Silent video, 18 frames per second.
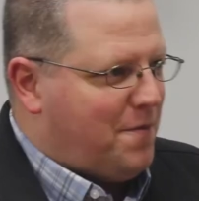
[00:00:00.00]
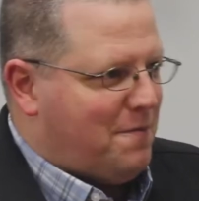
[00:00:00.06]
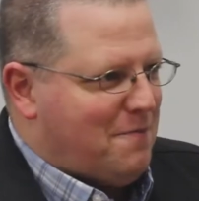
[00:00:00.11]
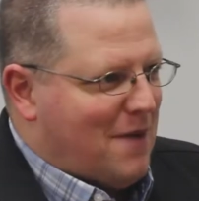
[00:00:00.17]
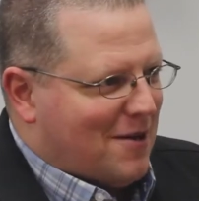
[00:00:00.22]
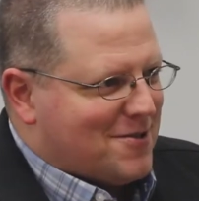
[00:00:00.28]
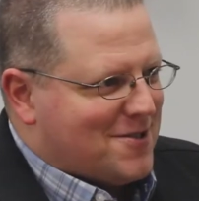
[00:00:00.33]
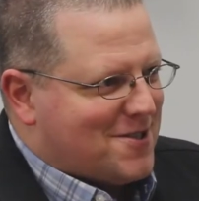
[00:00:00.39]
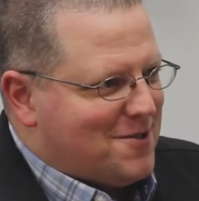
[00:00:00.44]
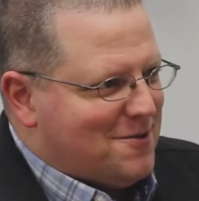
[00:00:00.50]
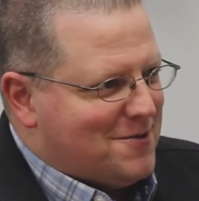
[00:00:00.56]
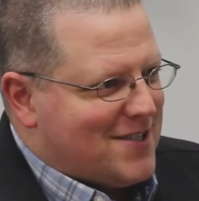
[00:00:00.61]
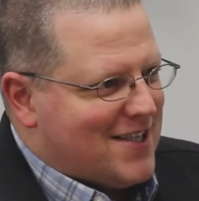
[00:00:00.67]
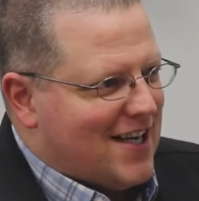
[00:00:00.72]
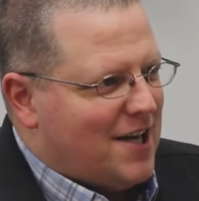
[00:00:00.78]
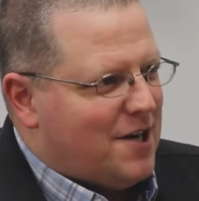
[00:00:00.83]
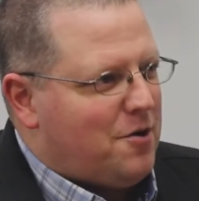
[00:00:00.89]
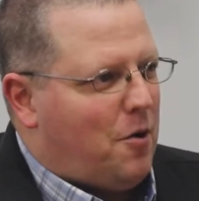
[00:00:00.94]
mouse scoots
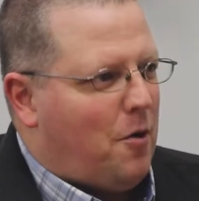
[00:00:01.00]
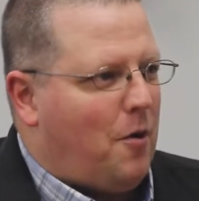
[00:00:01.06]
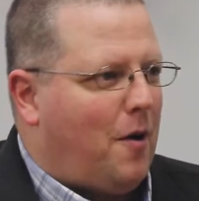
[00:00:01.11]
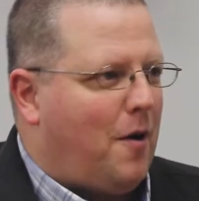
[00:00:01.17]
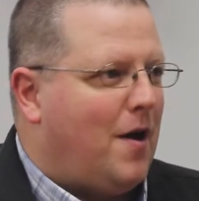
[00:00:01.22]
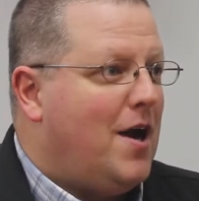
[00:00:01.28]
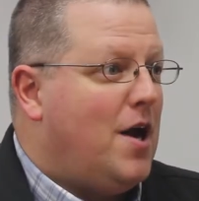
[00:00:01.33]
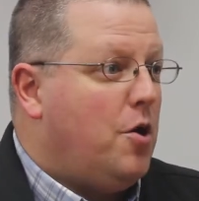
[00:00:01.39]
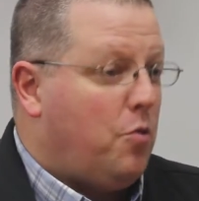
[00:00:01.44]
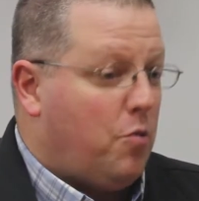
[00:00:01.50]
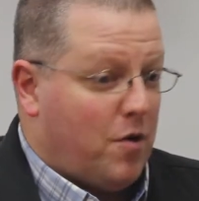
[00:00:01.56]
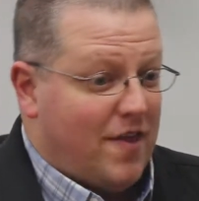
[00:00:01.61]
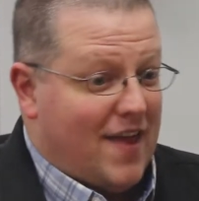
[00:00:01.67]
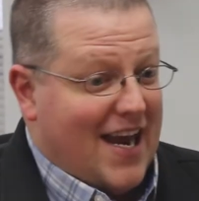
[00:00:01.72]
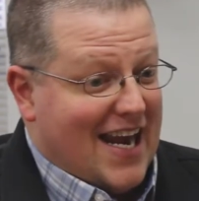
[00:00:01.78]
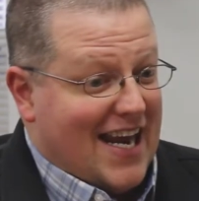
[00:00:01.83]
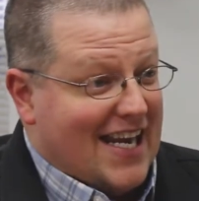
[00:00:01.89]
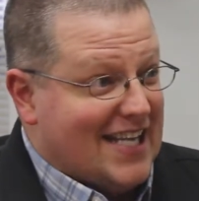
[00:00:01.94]
in, or were
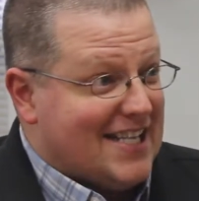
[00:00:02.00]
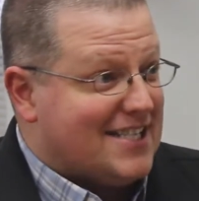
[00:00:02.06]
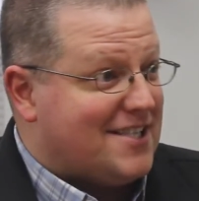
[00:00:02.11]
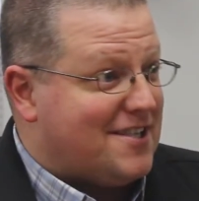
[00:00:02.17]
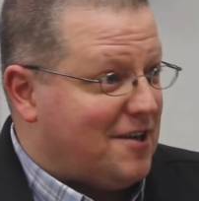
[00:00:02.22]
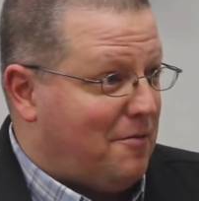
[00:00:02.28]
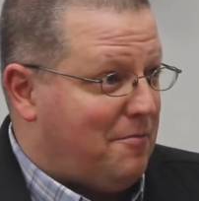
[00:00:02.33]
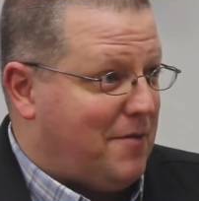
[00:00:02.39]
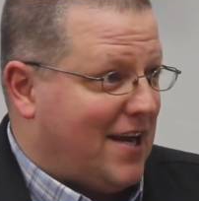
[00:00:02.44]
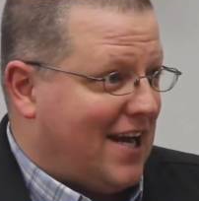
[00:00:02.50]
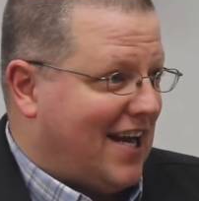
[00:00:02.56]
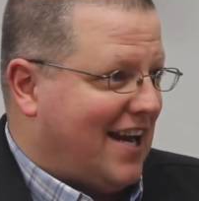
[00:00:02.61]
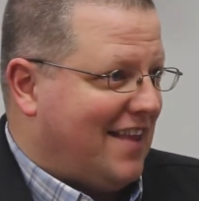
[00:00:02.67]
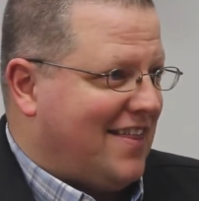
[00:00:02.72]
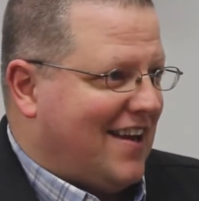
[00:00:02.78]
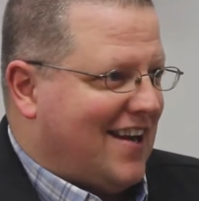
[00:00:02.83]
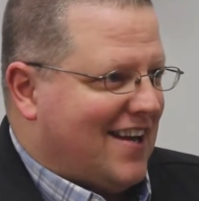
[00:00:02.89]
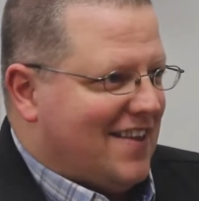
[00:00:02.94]
they in something? And I
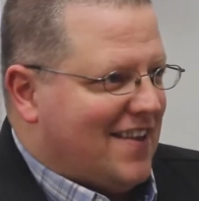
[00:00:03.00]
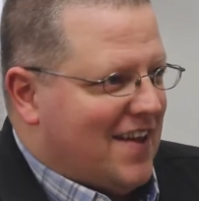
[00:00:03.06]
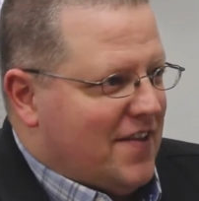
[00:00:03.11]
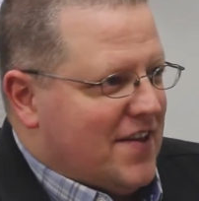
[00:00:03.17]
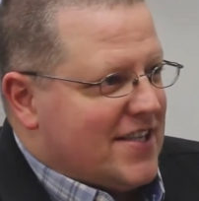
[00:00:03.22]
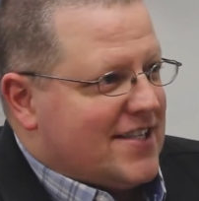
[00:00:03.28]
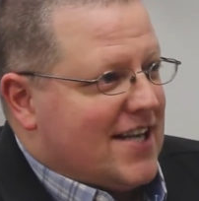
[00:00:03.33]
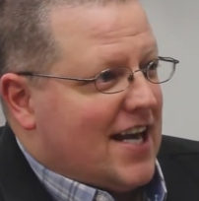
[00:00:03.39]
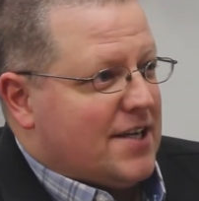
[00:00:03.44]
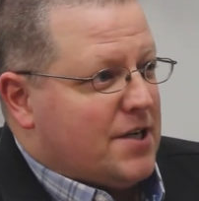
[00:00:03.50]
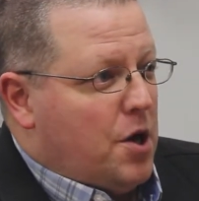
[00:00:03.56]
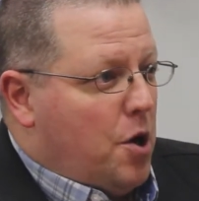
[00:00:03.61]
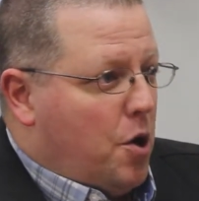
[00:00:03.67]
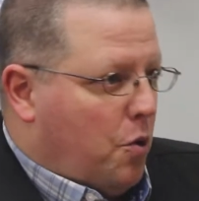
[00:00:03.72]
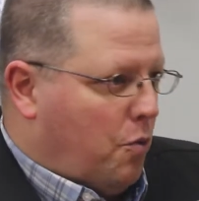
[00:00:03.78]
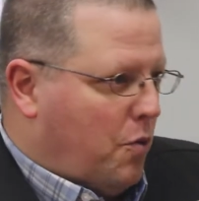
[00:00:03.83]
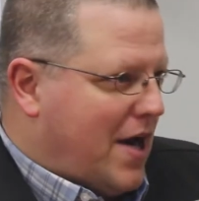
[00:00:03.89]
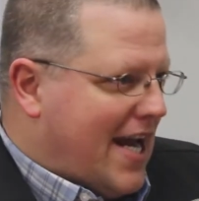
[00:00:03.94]
think in this case,
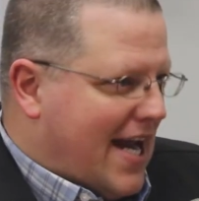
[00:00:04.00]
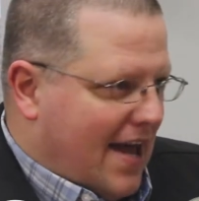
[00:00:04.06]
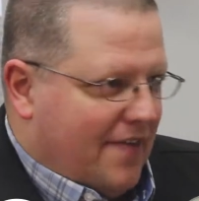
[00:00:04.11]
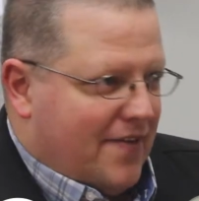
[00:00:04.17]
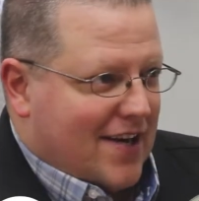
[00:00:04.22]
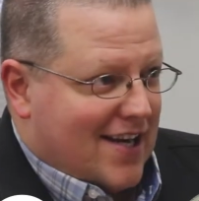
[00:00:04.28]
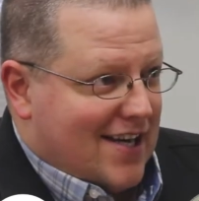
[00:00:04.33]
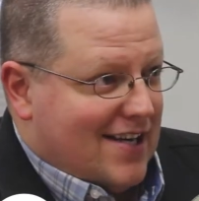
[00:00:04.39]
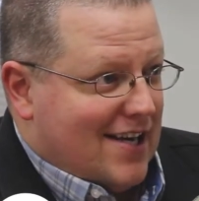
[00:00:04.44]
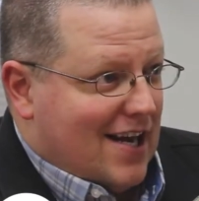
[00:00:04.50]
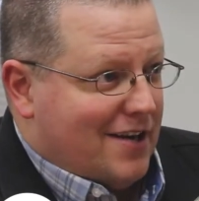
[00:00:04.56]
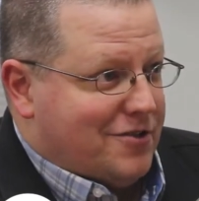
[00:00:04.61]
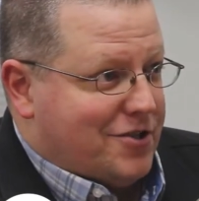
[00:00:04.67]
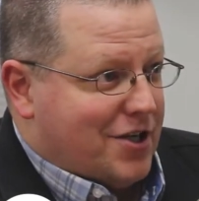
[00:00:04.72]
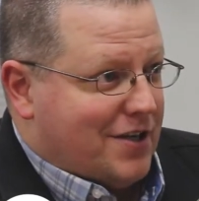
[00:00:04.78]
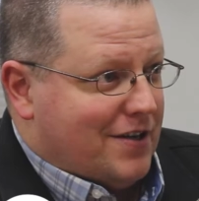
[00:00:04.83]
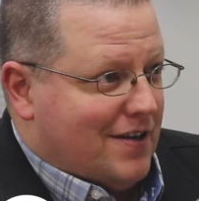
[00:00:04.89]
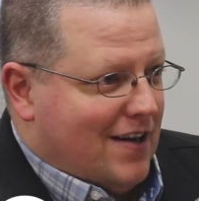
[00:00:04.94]
we had the
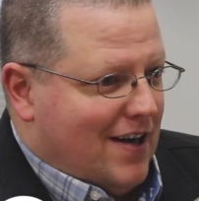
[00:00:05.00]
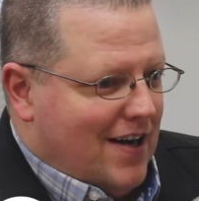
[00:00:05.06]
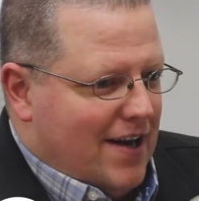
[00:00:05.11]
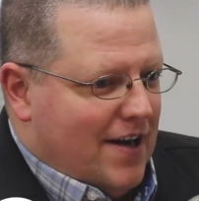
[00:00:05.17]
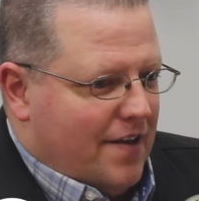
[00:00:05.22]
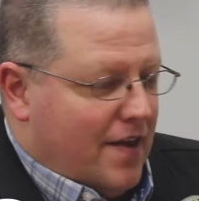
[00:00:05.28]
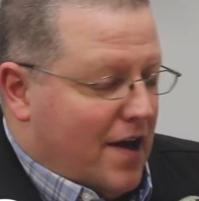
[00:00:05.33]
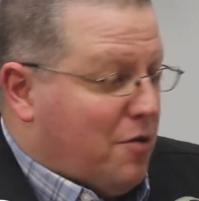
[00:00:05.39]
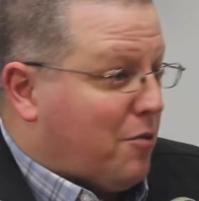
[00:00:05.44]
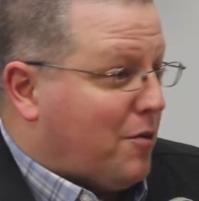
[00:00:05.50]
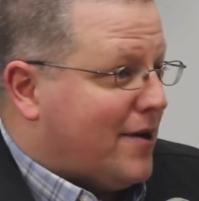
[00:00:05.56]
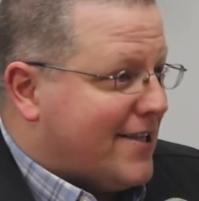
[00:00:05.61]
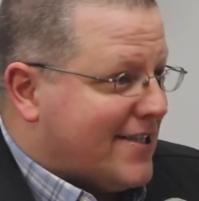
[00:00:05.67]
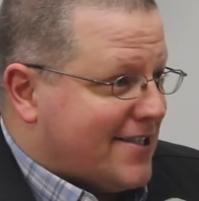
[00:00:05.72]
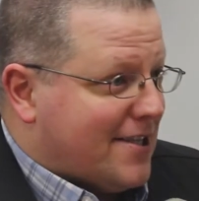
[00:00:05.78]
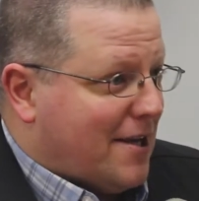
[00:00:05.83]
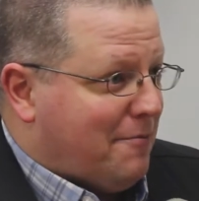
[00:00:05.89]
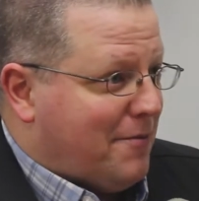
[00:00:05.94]
contention they were in
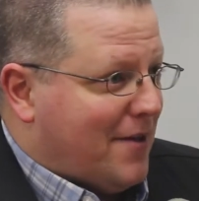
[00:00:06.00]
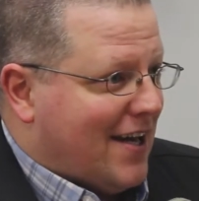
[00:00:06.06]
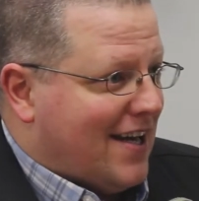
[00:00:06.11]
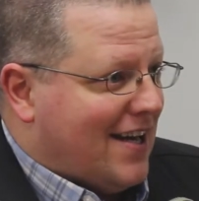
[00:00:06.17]
something.